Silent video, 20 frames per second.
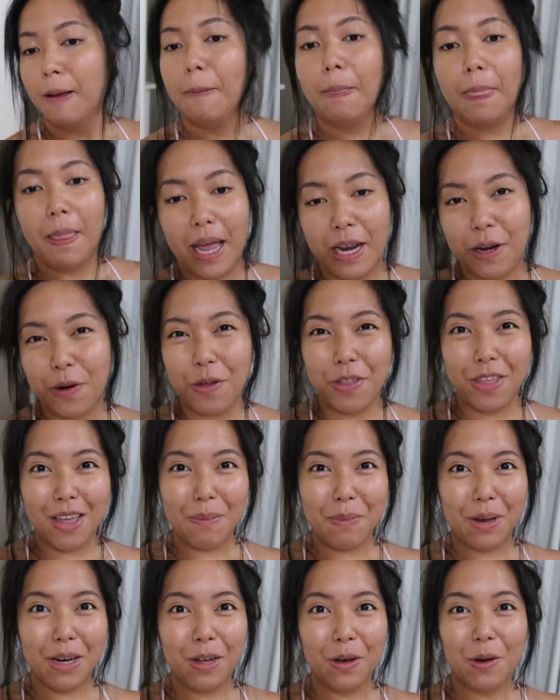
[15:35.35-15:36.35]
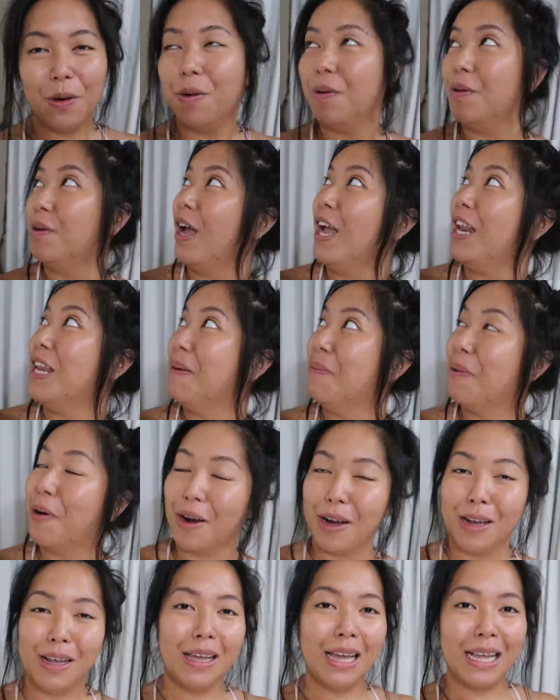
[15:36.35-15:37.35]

I don't think I'm gonna go anymore.